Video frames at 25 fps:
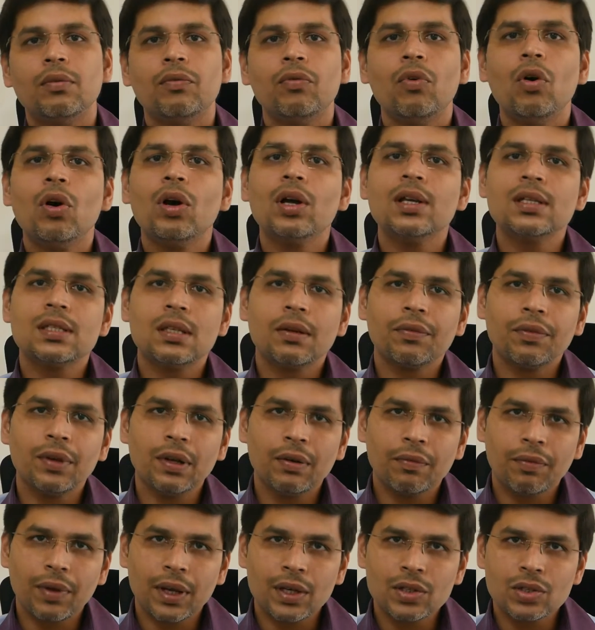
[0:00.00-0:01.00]
focus of
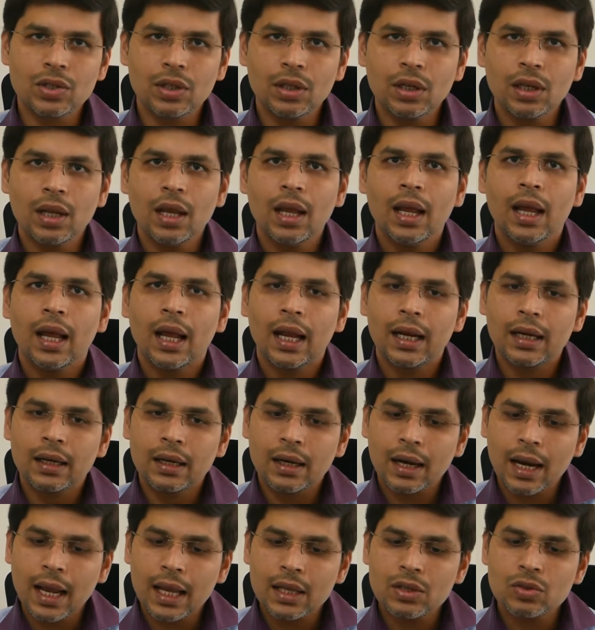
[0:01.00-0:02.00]
infection and
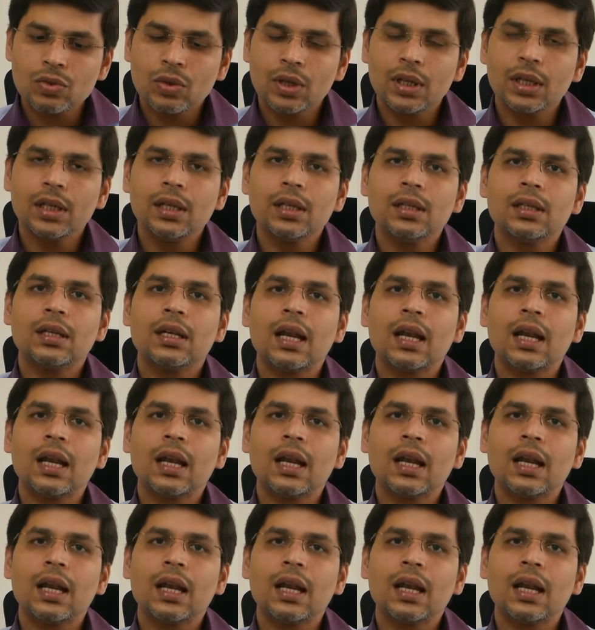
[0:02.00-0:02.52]
gradually